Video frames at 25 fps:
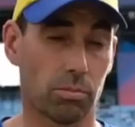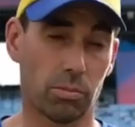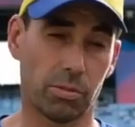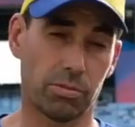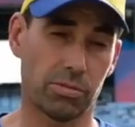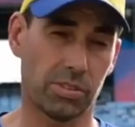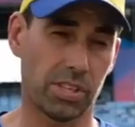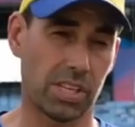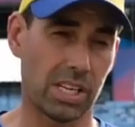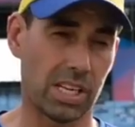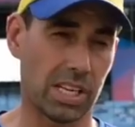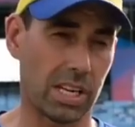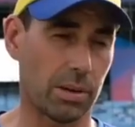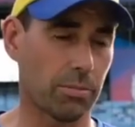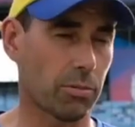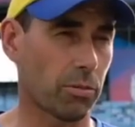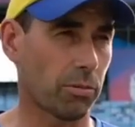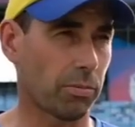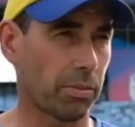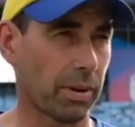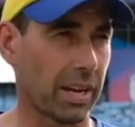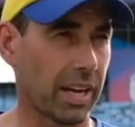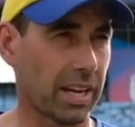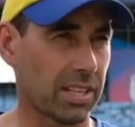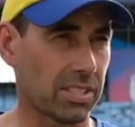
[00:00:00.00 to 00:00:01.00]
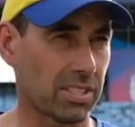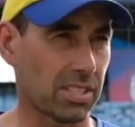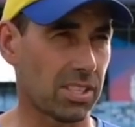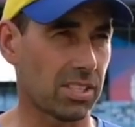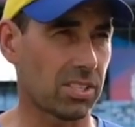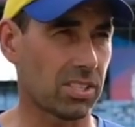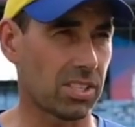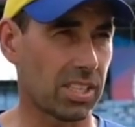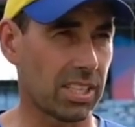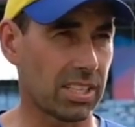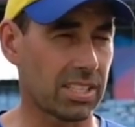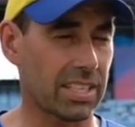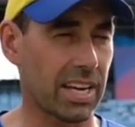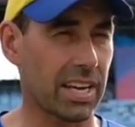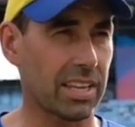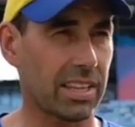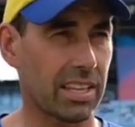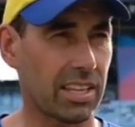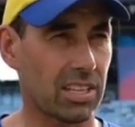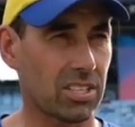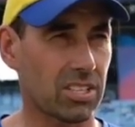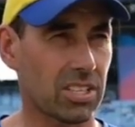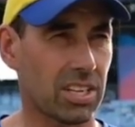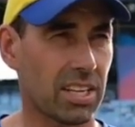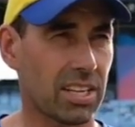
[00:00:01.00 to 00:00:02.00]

and we've seen a number of players this year take that